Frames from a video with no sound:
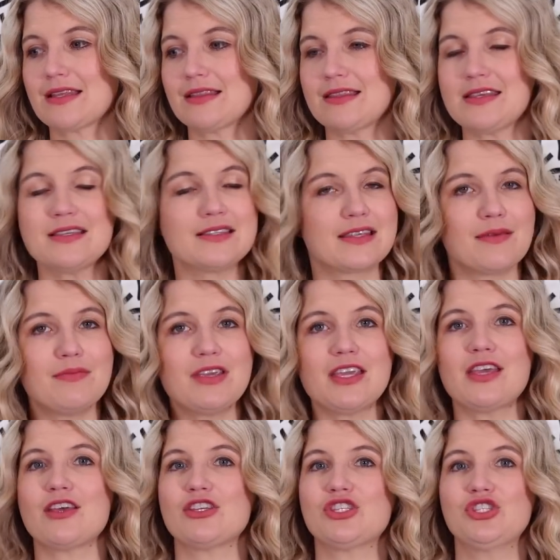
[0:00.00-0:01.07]
these can
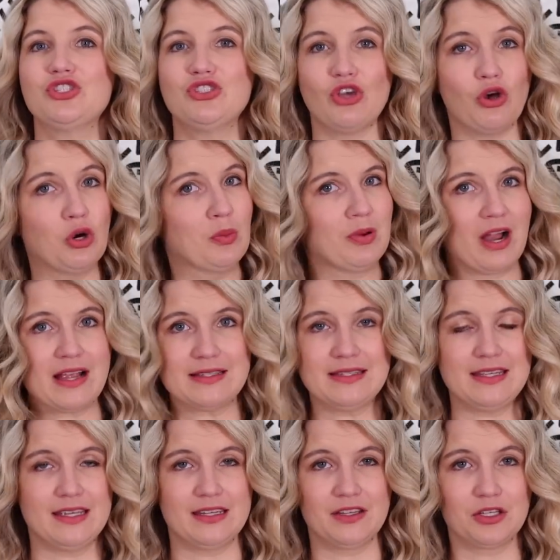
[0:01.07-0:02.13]
be so
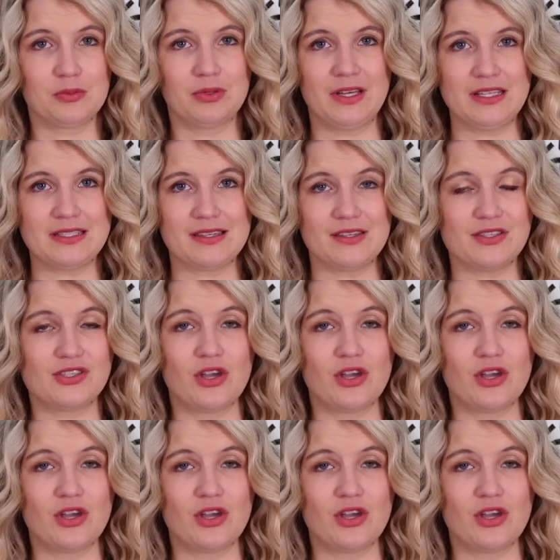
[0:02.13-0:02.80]
pricey in other places.